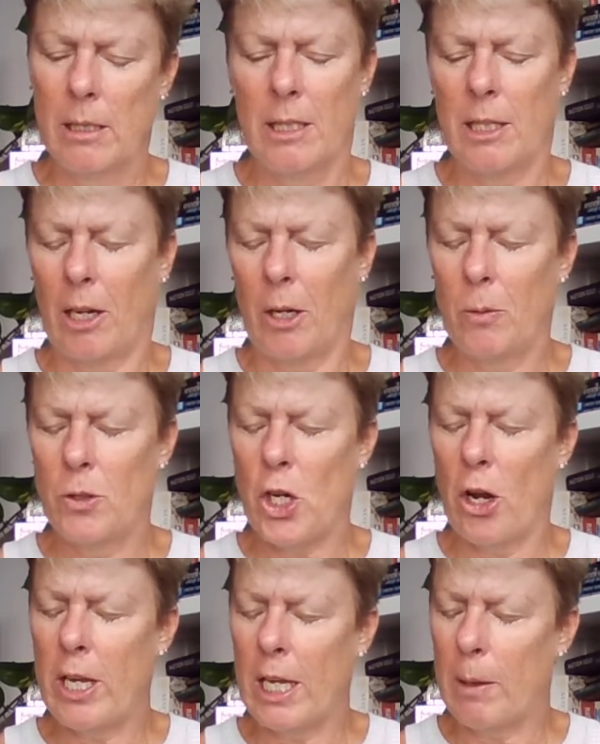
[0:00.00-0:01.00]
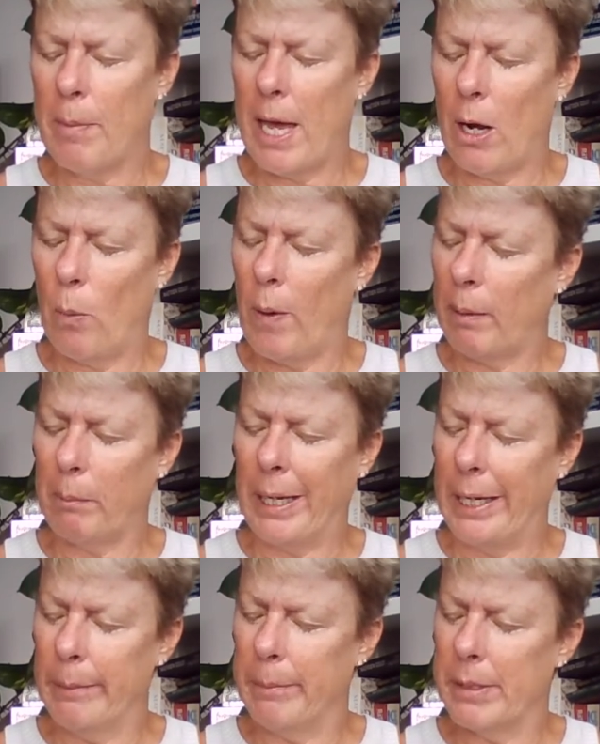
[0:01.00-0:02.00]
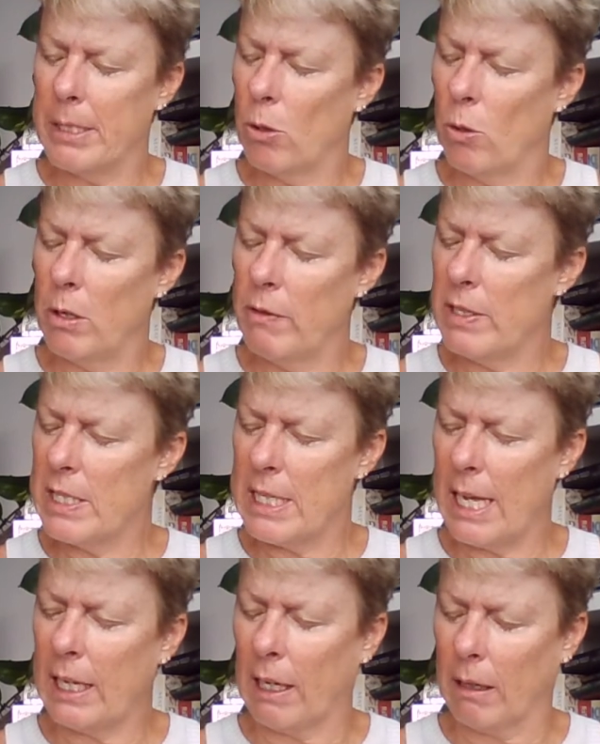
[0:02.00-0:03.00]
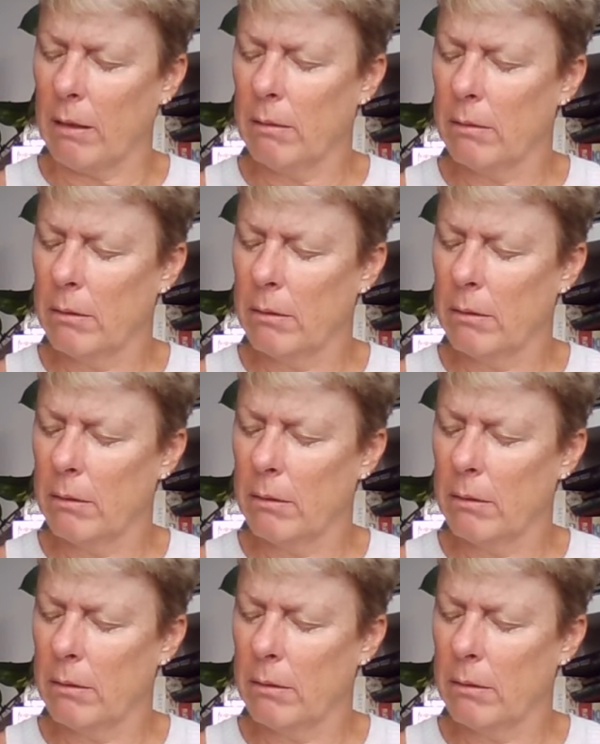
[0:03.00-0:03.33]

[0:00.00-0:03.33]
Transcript: You know, joking about it one minute, but all of a sudden...